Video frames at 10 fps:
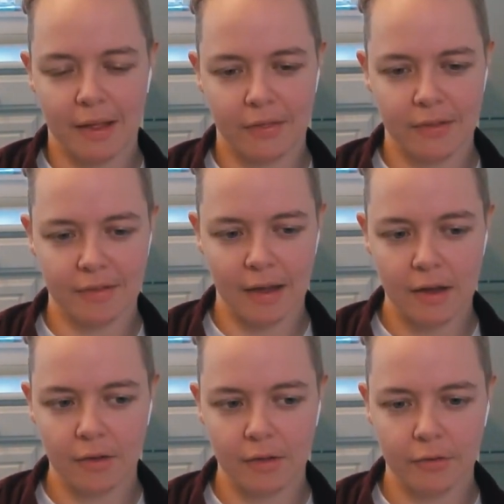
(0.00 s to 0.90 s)
like the
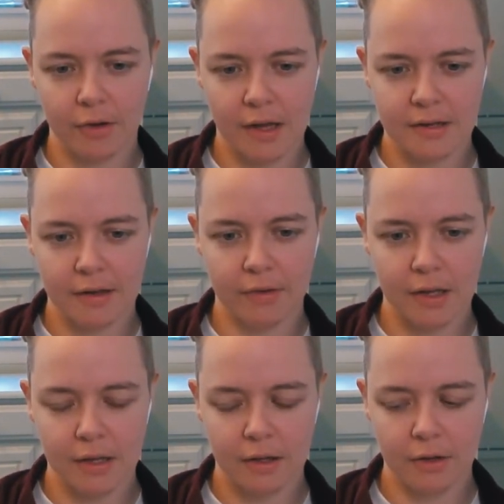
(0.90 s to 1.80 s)
cycle of
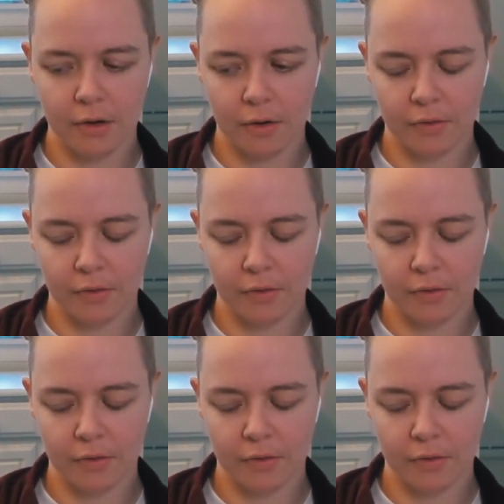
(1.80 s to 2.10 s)
creativity, you know,